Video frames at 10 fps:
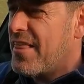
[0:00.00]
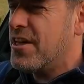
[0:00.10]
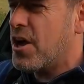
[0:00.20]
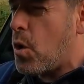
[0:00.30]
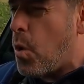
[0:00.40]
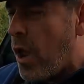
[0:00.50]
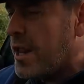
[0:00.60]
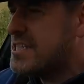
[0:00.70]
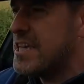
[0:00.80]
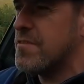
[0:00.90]
The
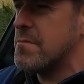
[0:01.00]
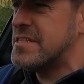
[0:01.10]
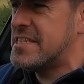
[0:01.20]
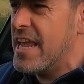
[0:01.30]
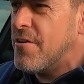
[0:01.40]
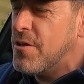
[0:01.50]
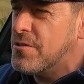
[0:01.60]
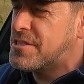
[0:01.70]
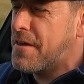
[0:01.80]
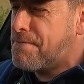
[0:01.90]
quality of the
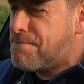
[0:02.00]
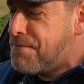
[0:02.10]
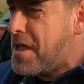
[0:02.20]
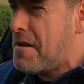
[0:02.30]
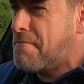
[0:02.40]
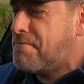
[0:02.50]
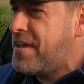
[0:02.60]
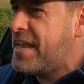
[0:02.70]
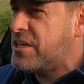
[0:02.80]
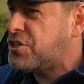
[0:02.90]
materials, the fit and
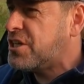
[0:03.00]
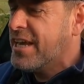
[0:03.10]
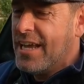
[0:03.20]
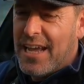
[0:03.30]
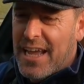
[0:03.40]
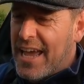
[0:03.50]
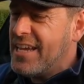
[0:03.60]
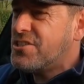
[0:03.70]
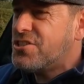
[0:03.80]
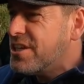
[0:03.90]
finish,
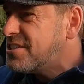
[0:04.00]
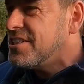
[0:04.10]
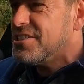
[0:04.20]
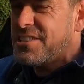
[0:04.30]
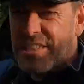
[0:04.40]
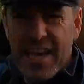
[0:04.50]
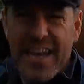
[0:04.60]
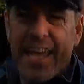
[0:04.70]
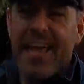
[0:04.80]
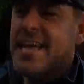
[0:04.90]
it's just a
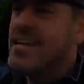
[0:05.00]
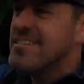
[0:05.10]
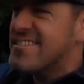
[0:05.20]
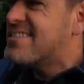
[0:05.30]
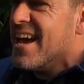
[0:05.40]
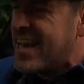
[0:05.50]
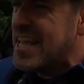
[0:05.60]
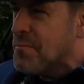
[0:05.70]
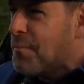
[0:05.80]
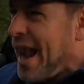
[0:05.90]
stunning
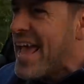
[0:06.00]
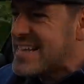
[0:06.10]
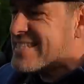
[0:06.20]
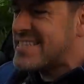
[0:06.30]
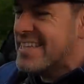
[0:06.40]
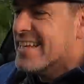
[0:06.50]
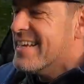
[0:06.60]
place.